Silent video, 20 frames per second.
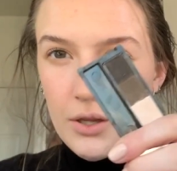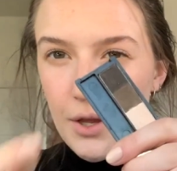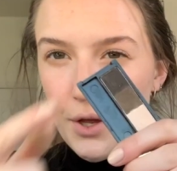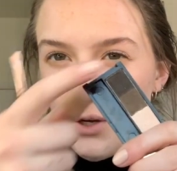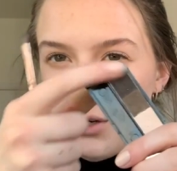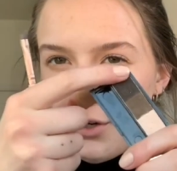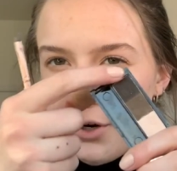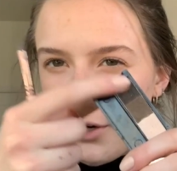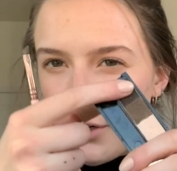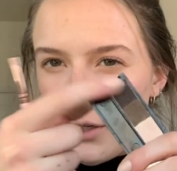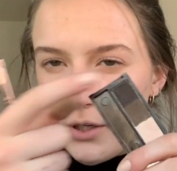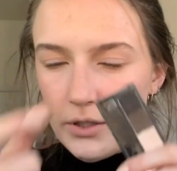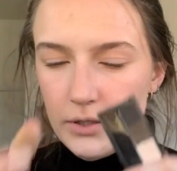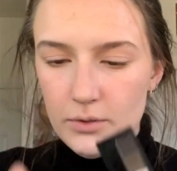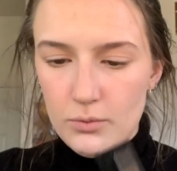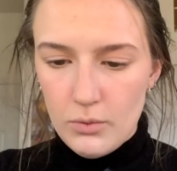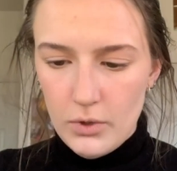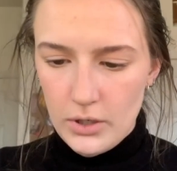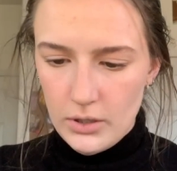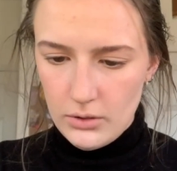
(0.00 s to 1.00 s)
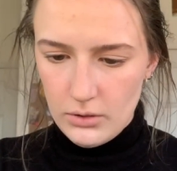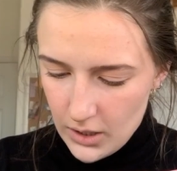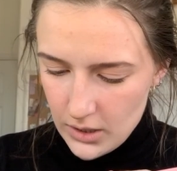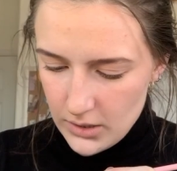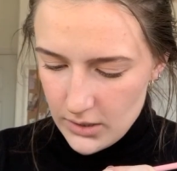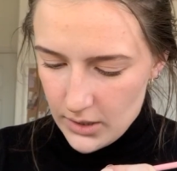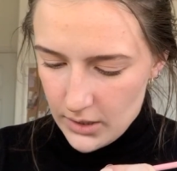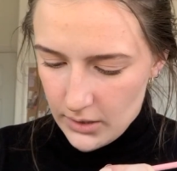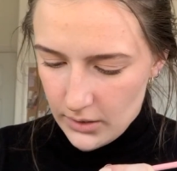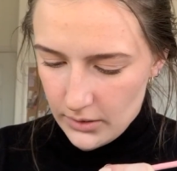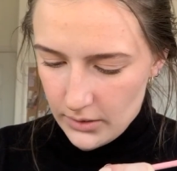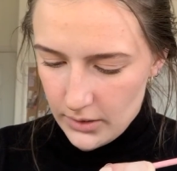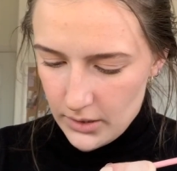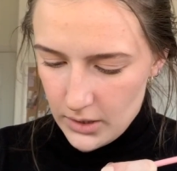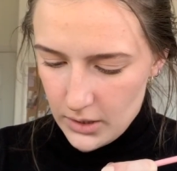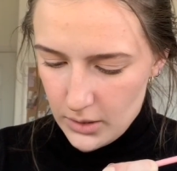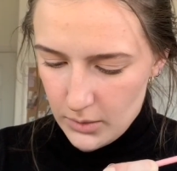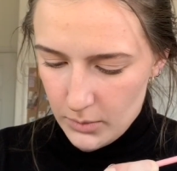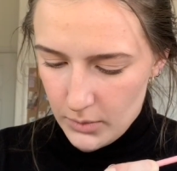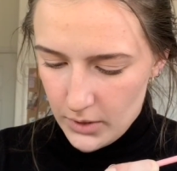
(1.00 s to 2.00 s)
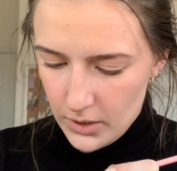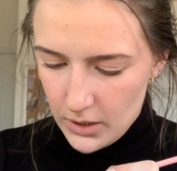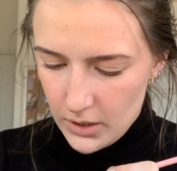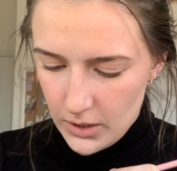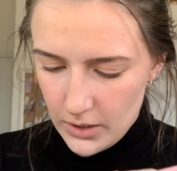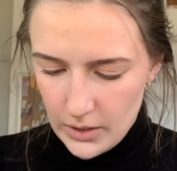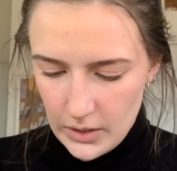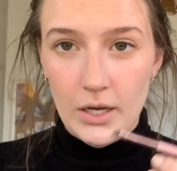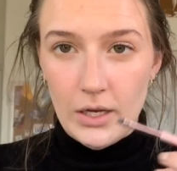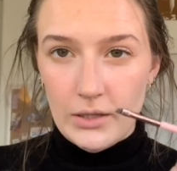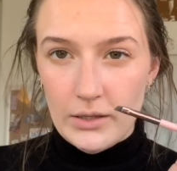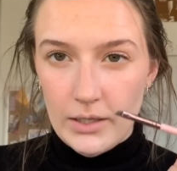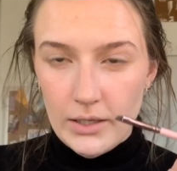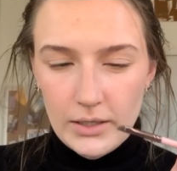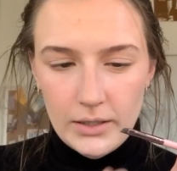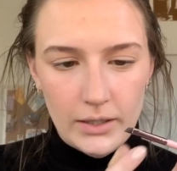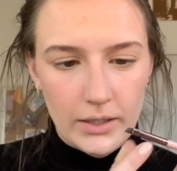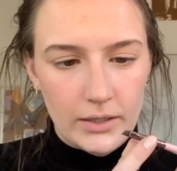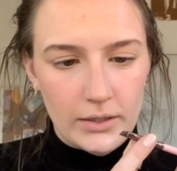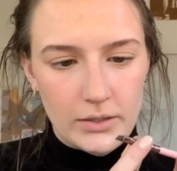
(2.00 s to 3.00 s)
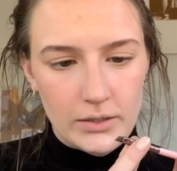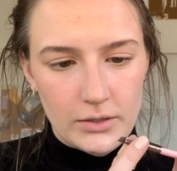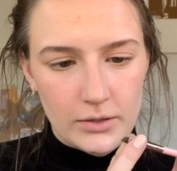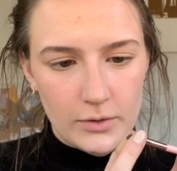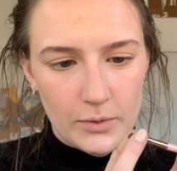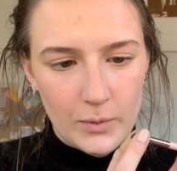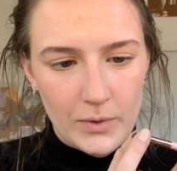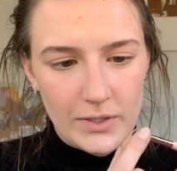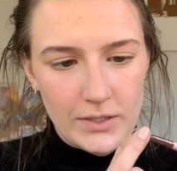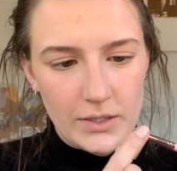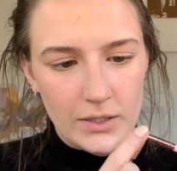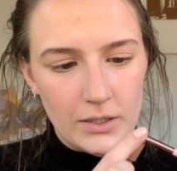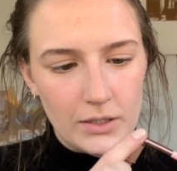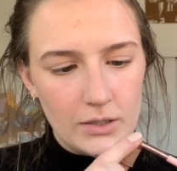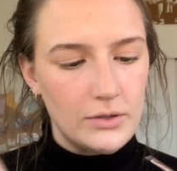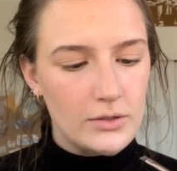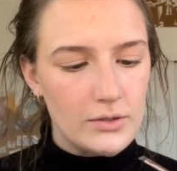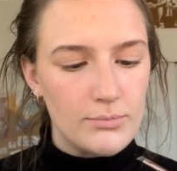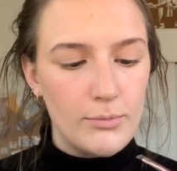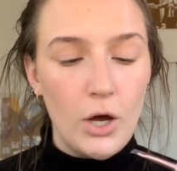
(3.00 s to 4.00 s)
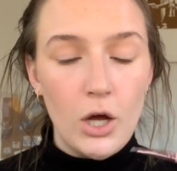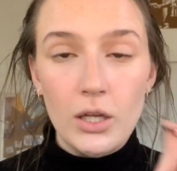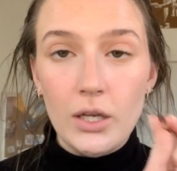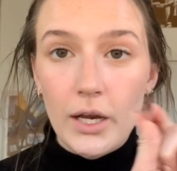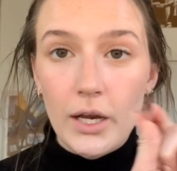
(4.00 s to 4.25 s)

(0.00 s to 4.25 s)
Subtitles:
the darkest one and take a little bit, and then I like to squeeze it small